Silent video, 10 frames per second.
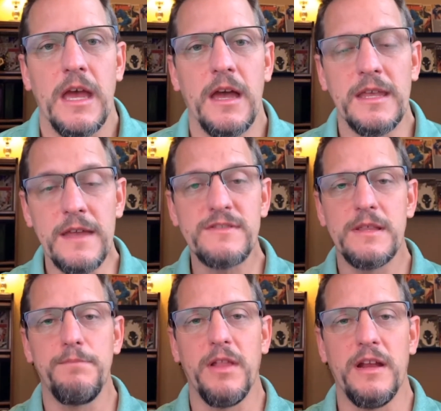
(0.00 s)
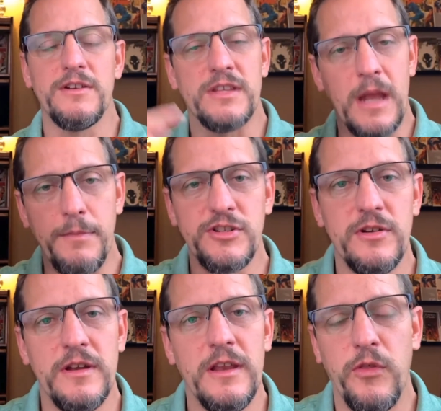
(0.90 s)
gives the players an
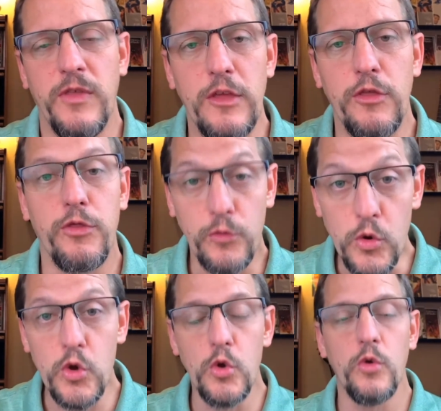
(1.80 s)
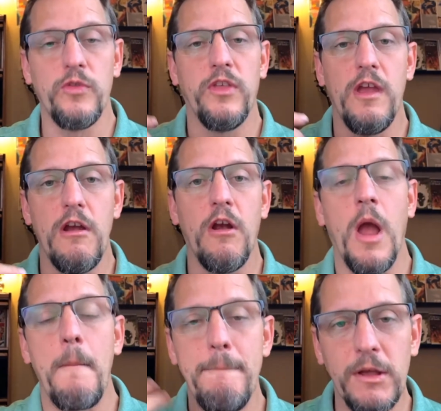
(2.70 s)
opportunity to think through their
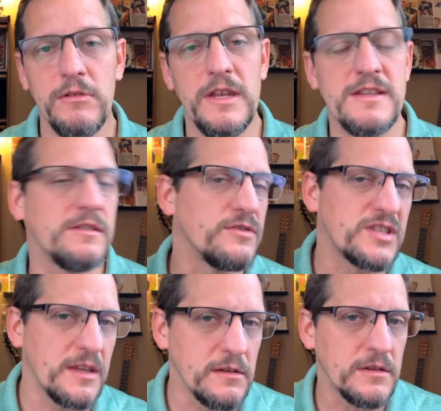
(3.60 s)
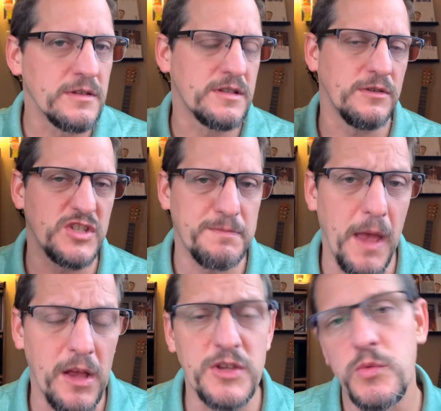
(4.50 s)
abilities, their skills, their
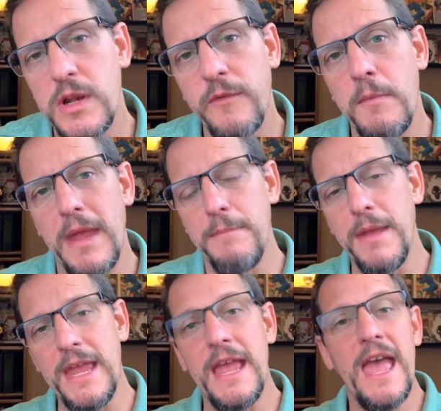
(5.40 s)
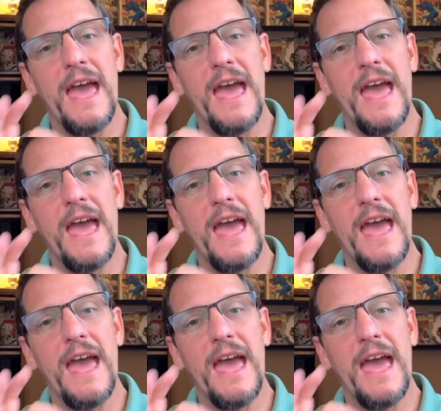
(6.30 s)
spells, whatever it may be,